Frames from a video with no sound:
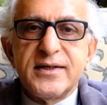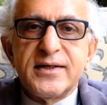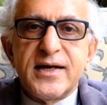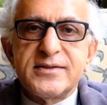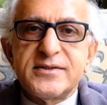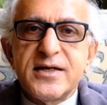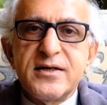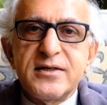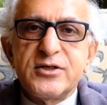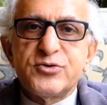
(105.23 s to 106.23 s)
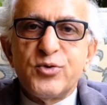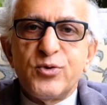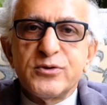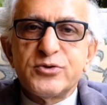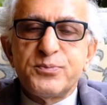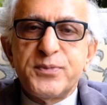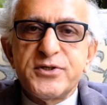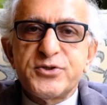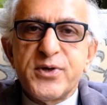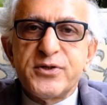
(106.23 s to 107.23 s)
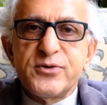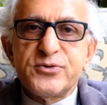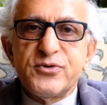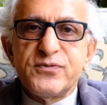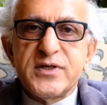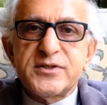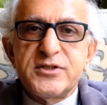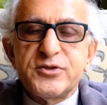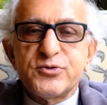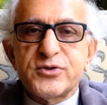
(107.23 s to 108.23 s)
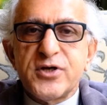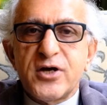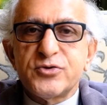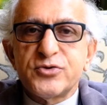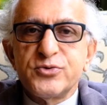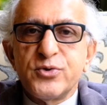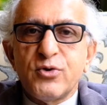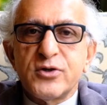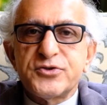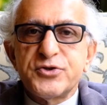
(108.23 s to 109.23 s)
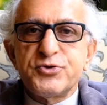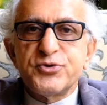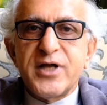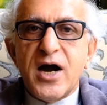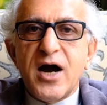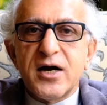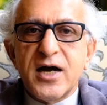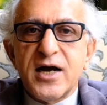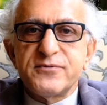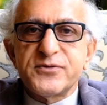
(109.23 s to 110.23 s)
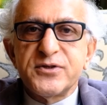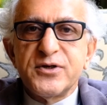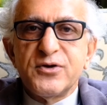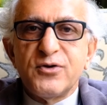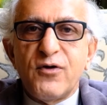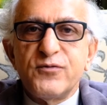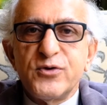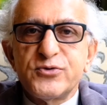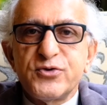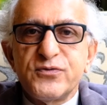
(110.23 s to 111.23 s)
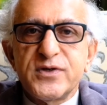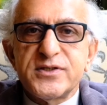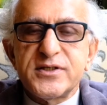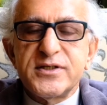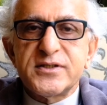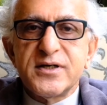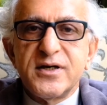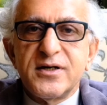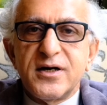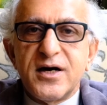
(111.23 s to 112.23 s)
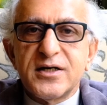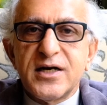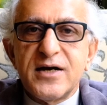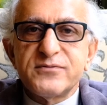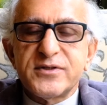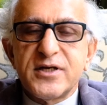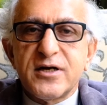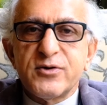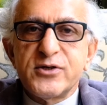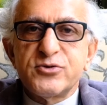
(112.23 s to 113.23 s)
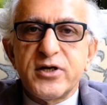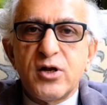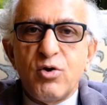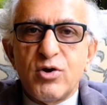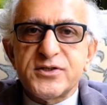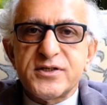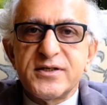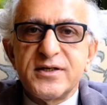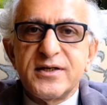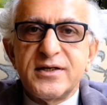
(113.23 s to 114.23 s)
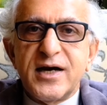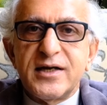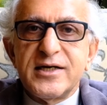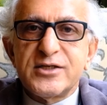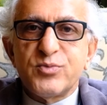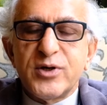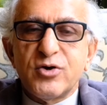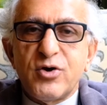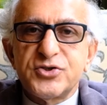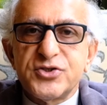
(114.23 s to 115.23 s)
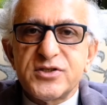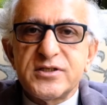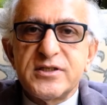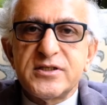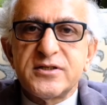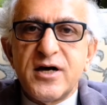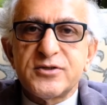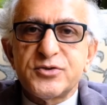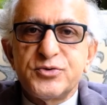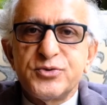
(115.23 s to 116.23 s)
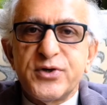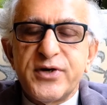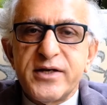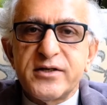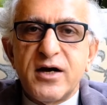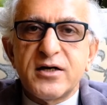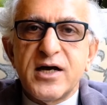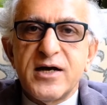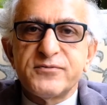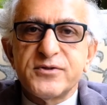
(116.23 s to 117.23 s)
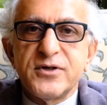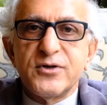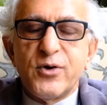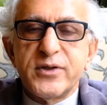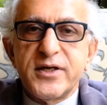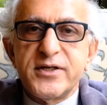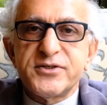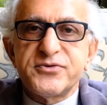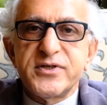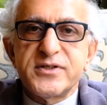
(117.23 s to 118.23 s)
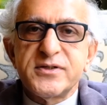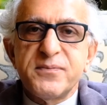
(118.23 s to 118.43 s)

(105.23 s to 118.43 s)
And secondly, to also persuade those universities to start to constitute the archives of those universities. Archives that are going to get lost unless one consciously starts to create archives on their histories.